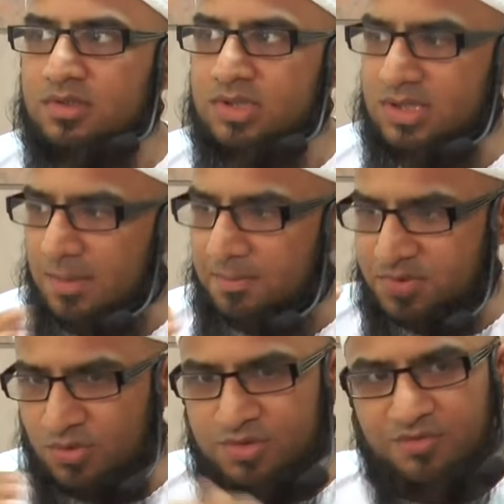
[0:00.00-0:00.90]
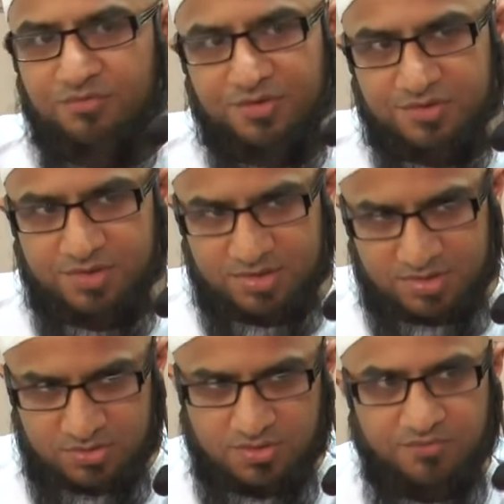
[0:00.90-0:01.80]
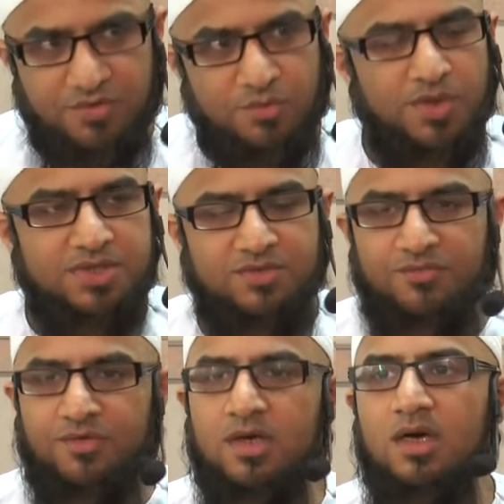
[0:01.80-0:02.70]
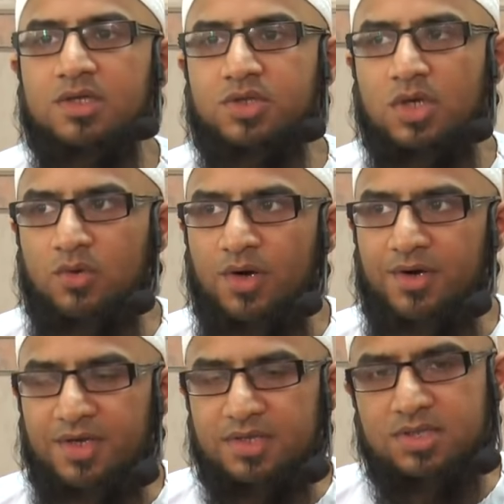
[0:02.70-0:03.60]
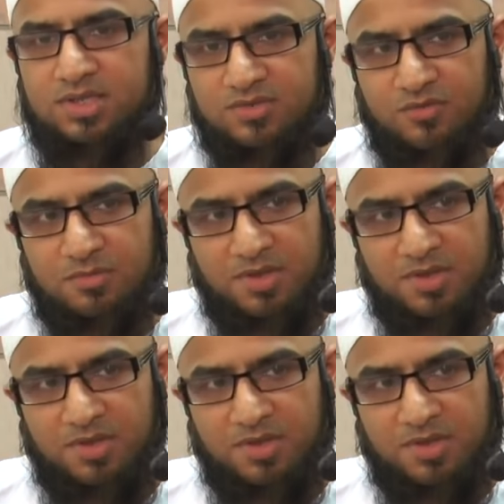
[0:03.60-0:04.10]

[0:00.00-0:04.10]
steps or different reasons or different ways of acquiring a successful